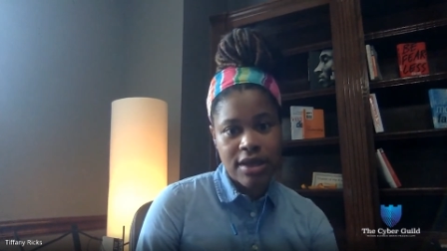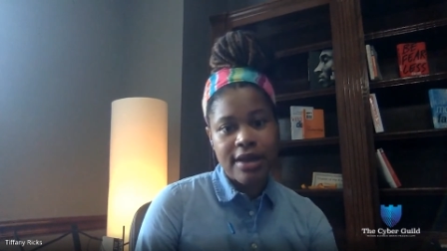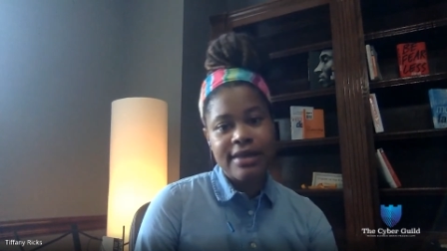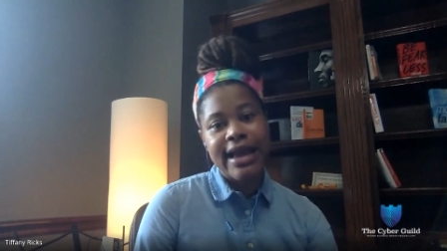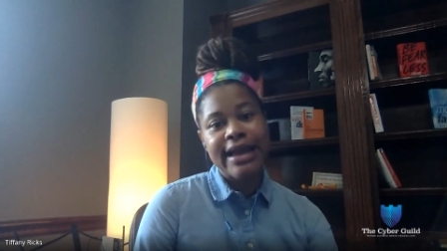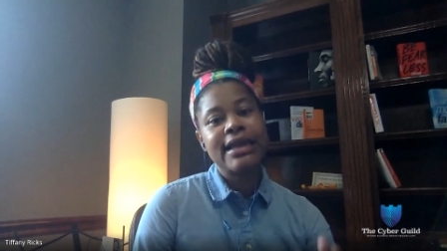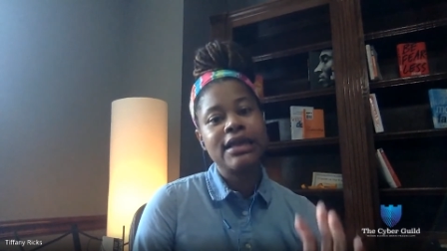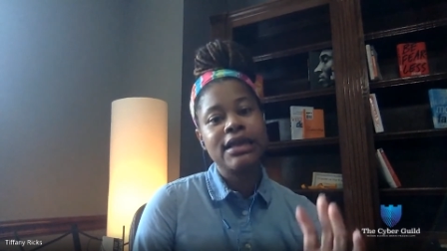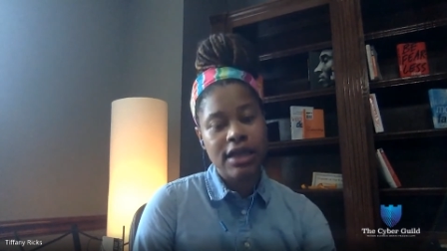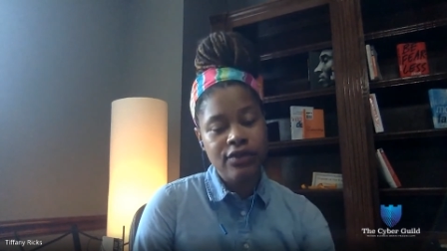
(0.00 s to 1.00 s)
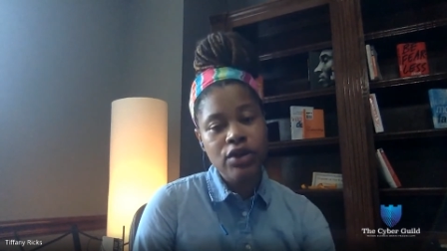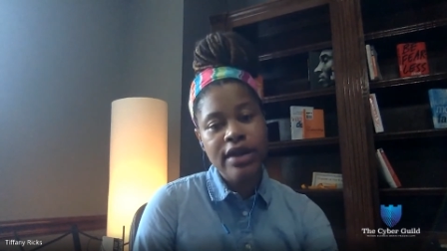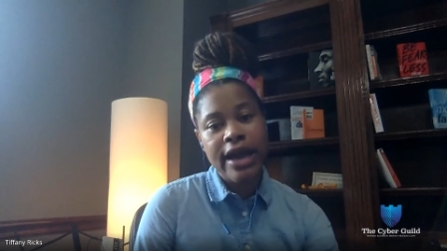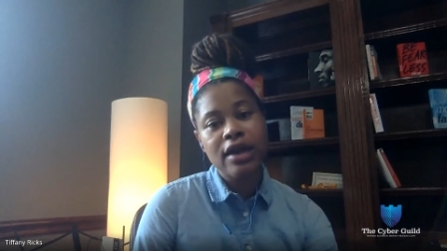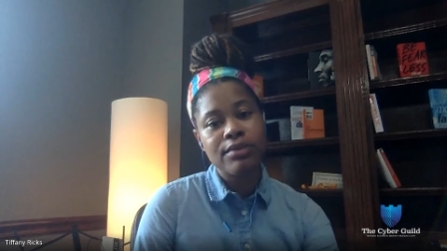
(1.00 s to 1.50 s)
that can give you
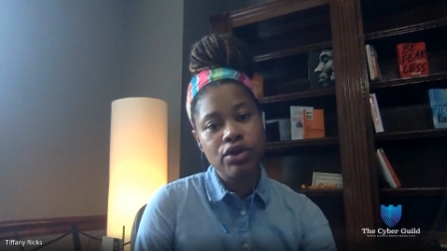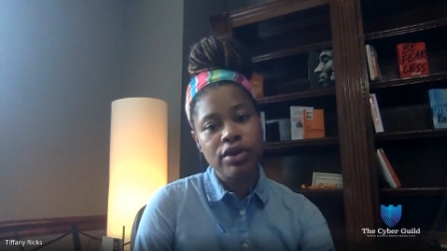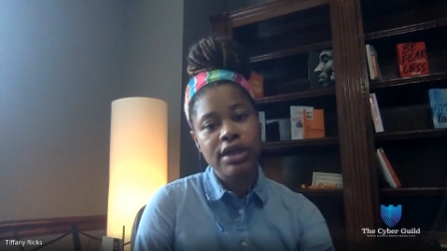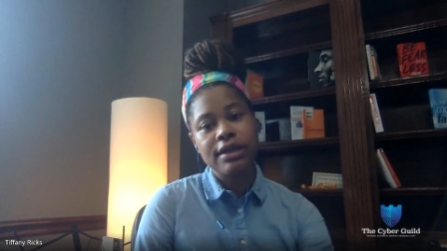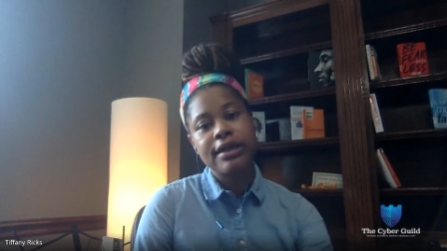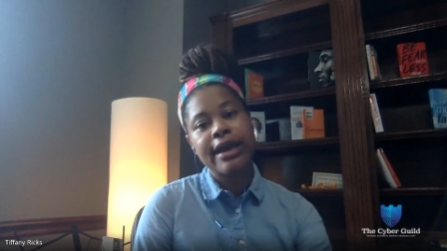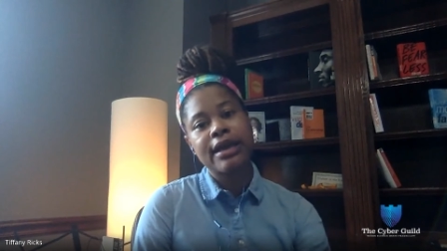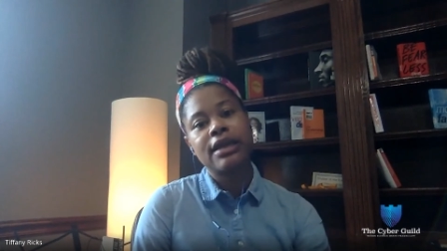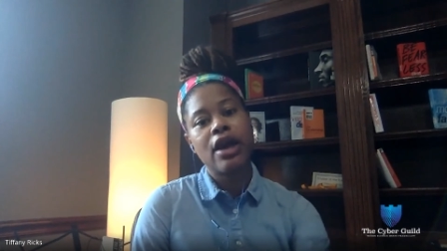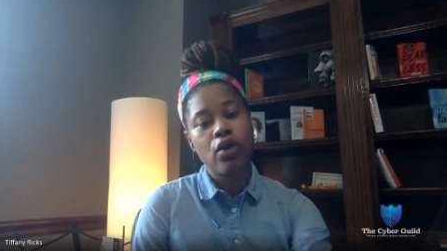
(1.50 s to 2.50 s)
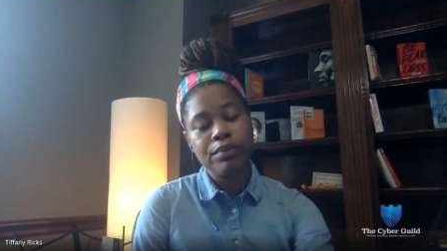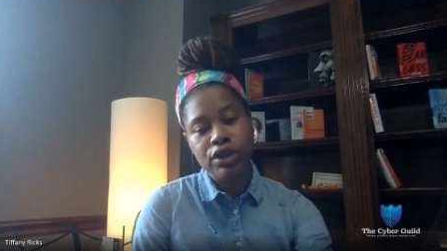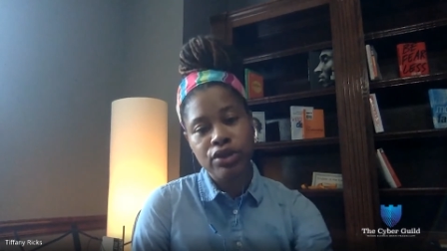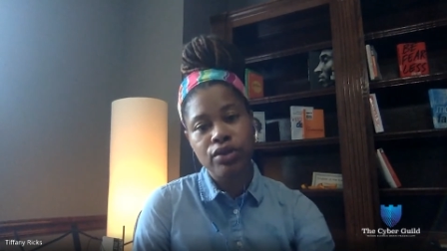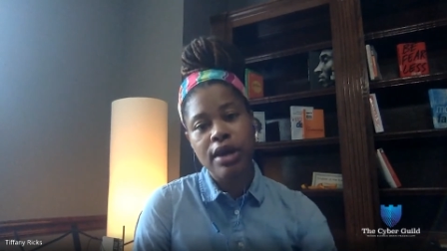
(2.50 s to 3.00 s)
that community, that can help you